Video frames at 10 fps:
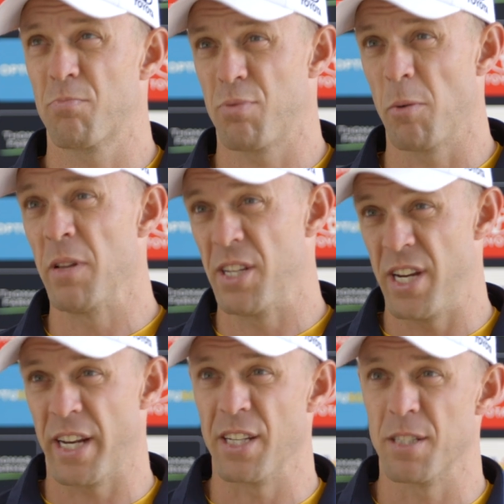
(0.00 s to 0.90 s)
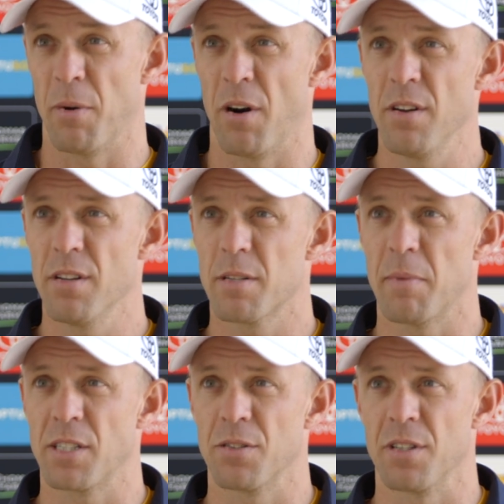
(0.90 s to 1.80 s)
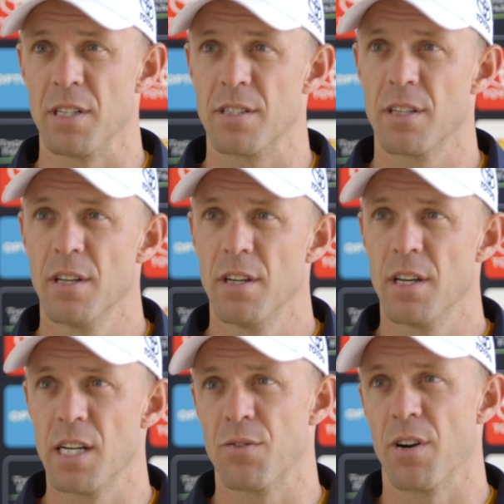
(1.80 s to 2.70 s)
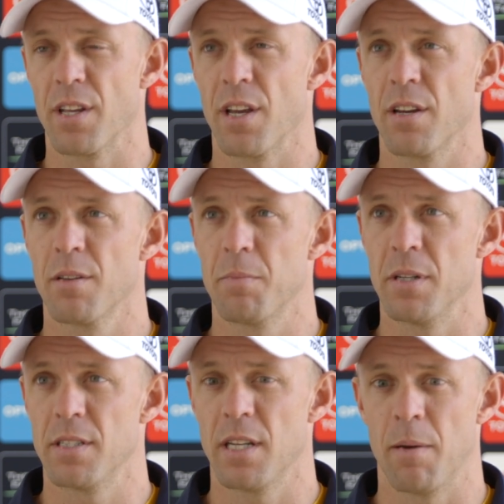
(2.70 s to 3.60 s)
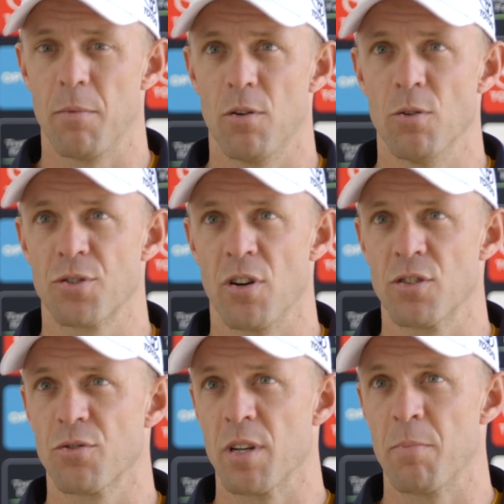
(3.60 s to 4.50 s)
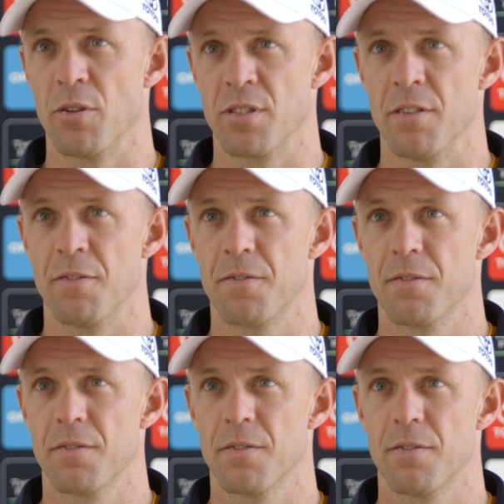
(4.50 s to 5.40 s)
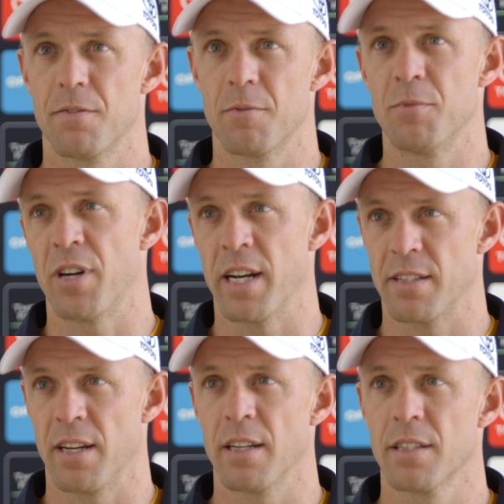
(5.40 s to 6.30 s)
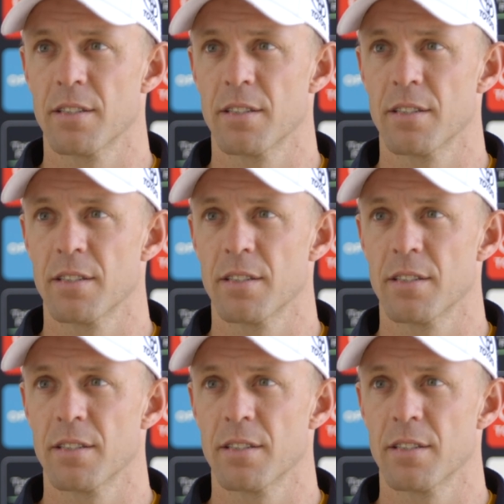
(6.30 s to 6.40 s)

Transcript: Probably a check in tomorrow to make sure that he's he's right to go. But um, all signs look really positive from training today.